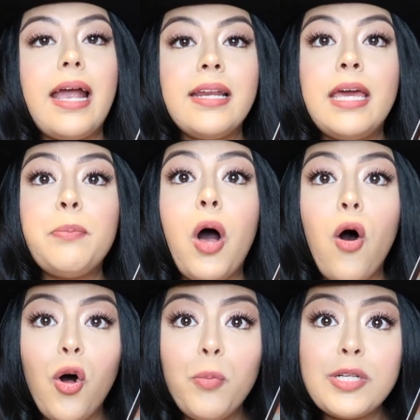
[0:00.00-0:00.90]
I can keep a
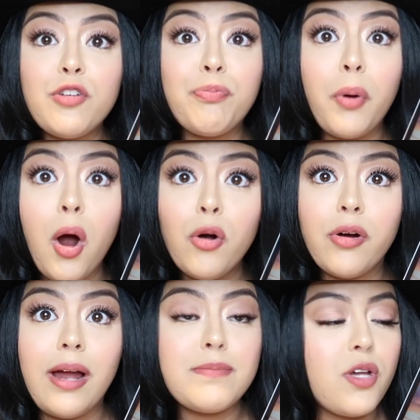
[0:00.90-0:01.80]
whole bunch of
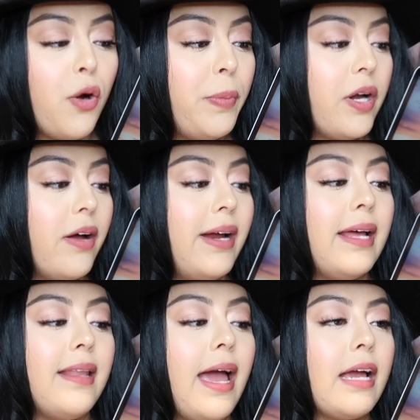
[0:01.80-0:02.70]
programs open on
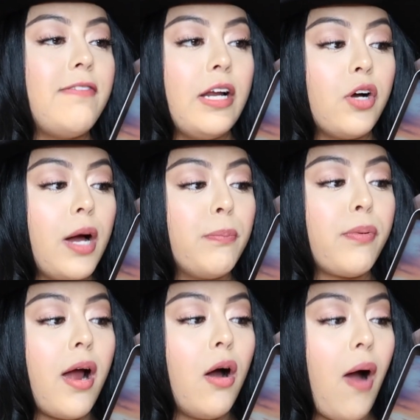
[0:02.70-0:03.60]
it, like Final Cut
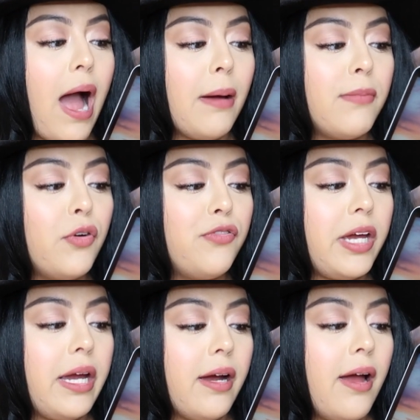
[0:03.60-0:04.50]
Pro,
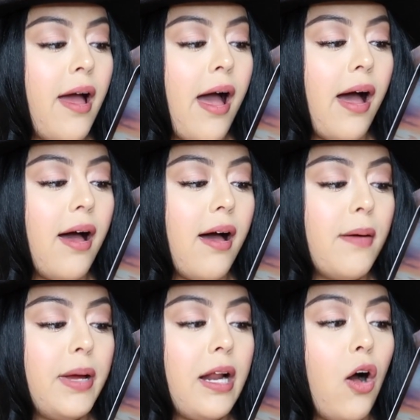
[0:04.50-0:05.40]
iMovie,
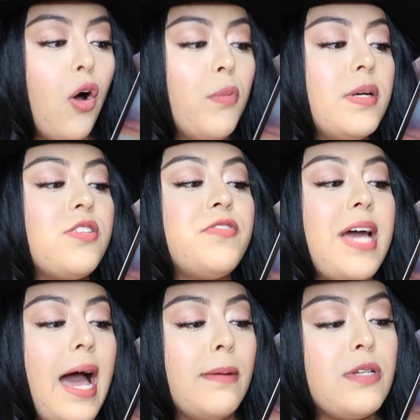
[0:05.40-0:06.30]
and a whole bunch of
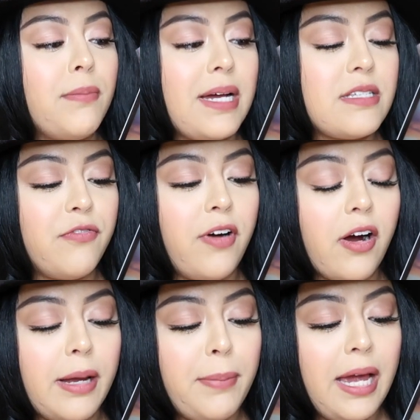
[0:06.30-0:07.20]
tabs on my
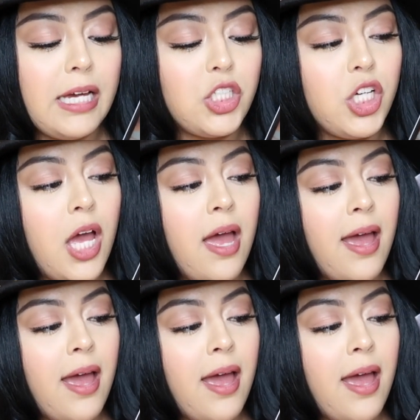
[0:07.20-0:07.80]
Safari page.